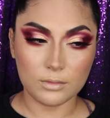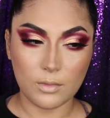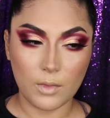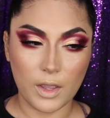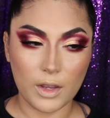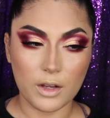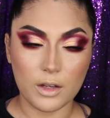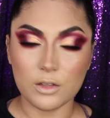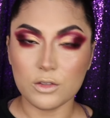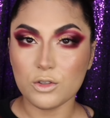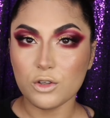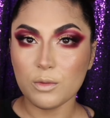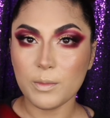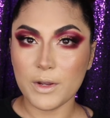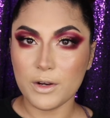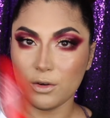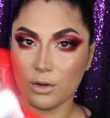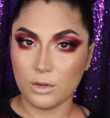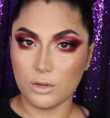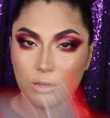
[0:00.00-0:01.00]
I contoured my
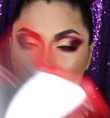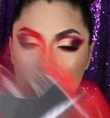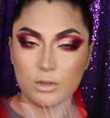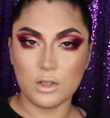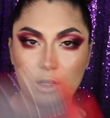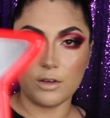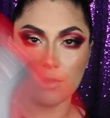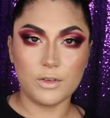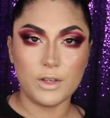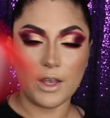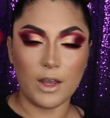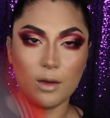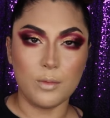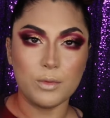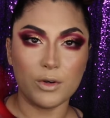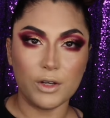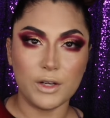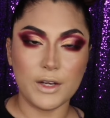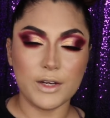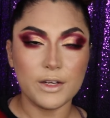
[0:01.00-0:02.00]
nose off
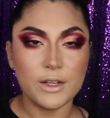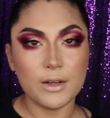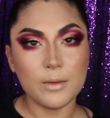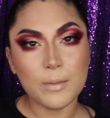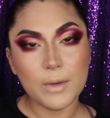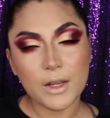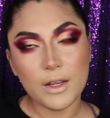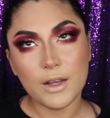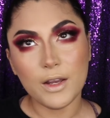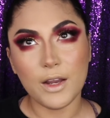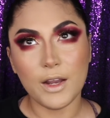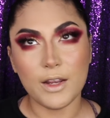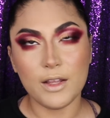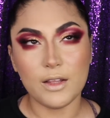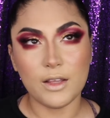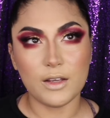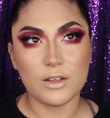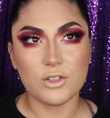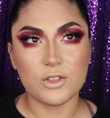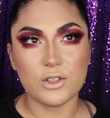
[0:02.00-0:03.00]
camera. I did my
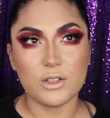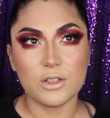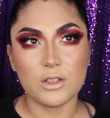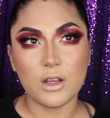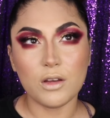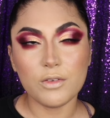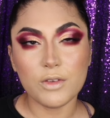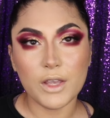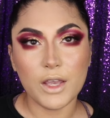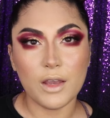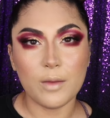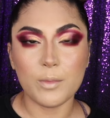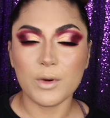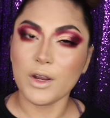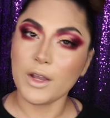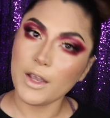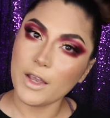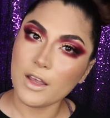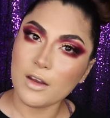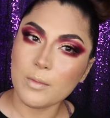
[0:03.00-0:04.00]
eyelashes off camera
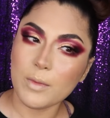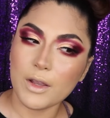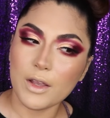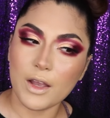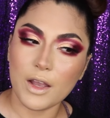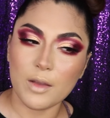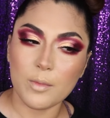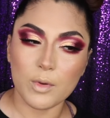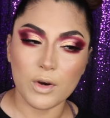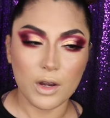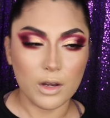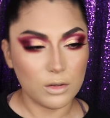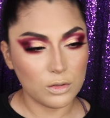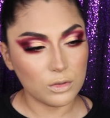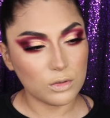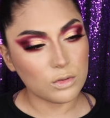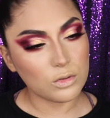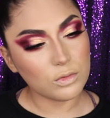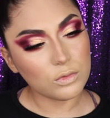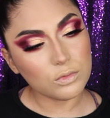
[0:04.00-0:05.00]
and my
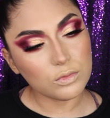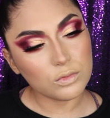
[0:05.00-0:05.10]
eyebrows.